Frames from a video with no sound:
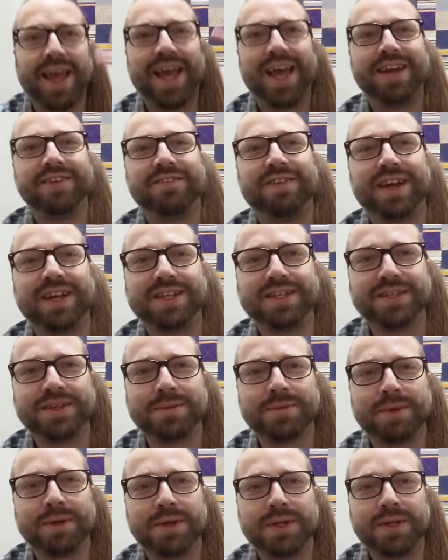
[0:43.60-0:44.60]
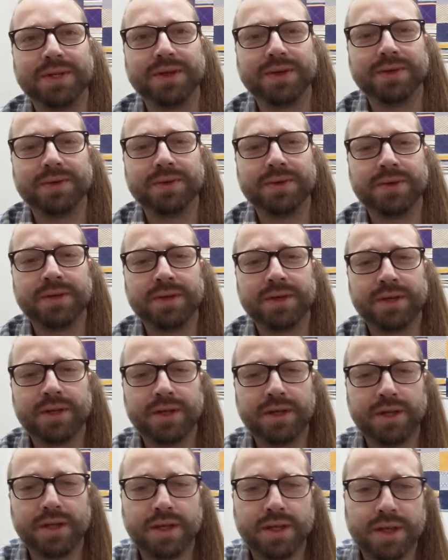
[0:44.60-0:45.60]
Advice number two.
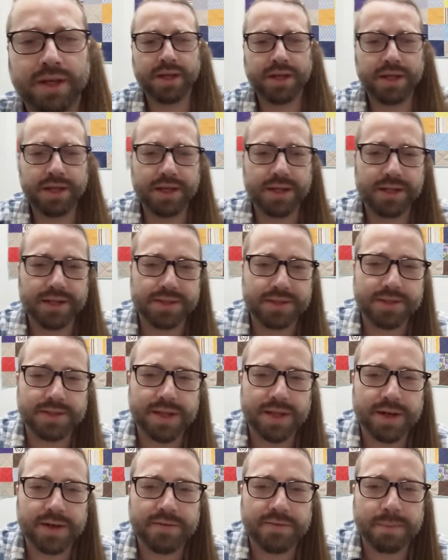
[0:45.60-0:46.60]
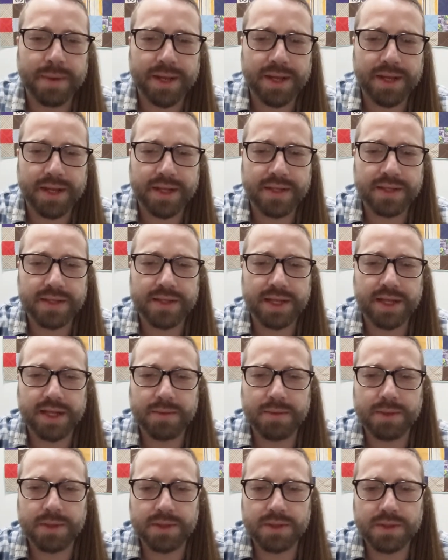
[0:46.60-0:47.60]
Instead of making
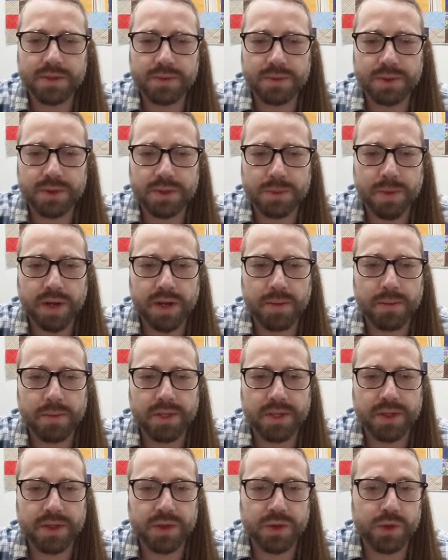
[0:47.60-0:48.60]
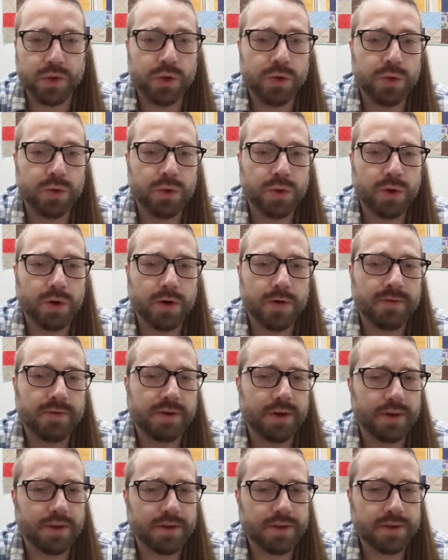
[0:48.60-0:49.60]
statements which might be true or
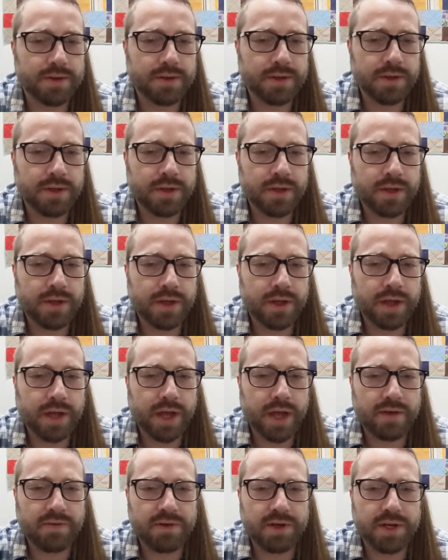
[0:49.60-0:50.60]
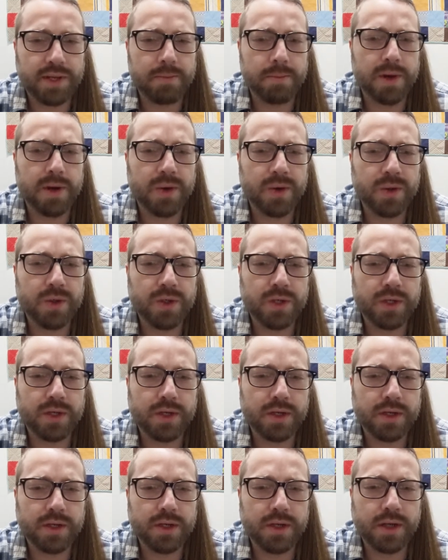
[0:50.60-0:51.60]
false, have an
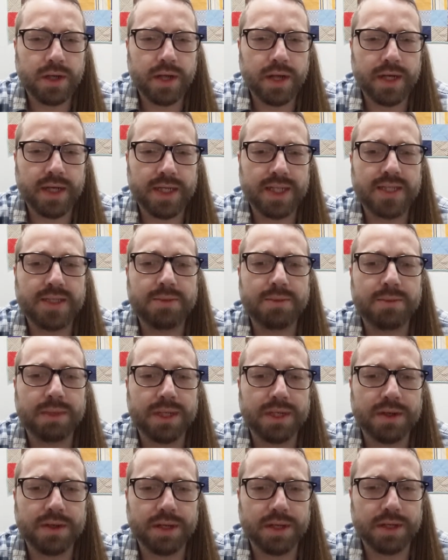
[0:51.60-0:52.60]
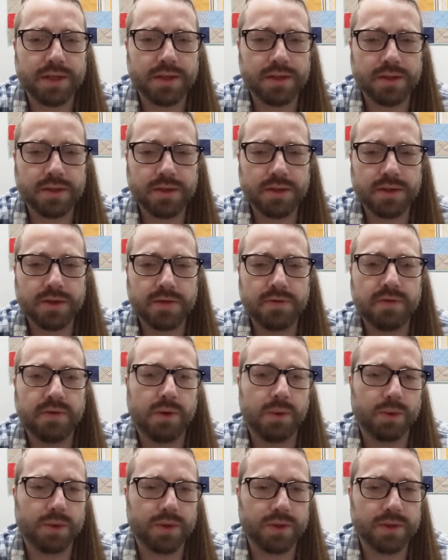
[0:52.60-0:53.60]
emotion and experience
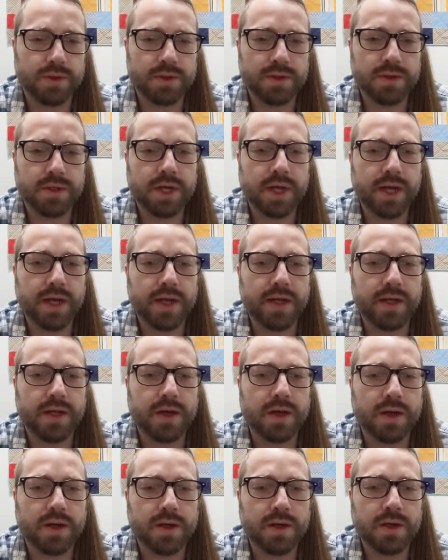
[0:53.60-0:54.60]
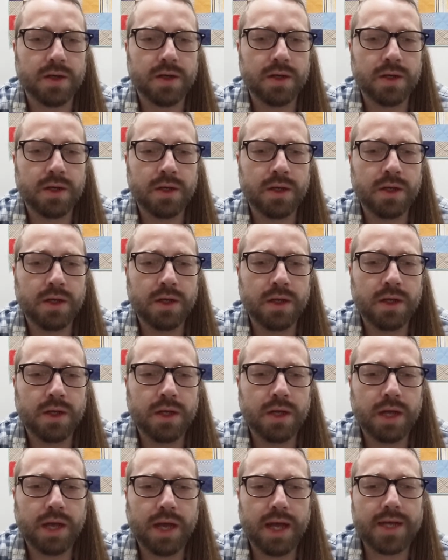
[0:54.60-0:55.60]
focused dialogue.
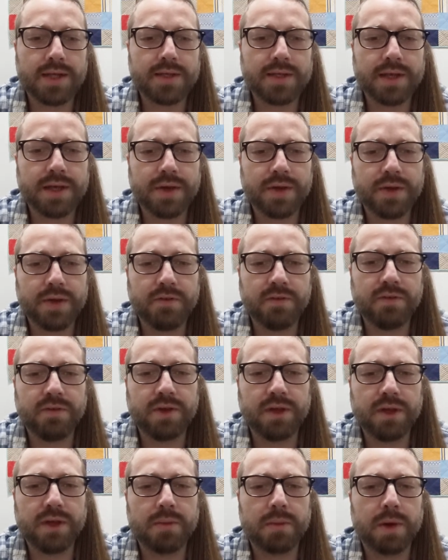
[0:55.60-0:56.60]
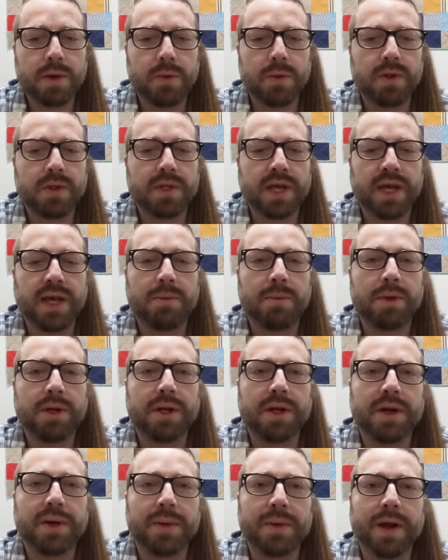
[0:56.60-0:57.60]
Ask how they feel about what's
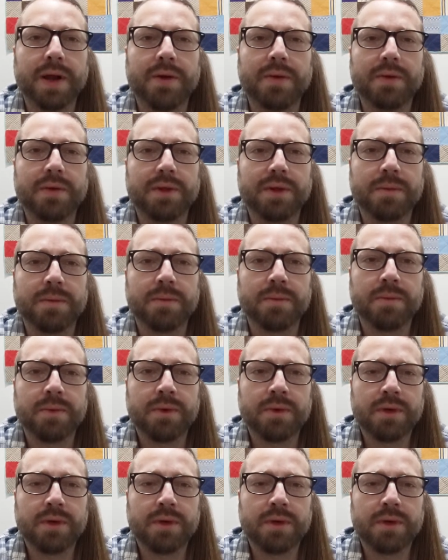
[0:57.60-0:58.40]
happening around them.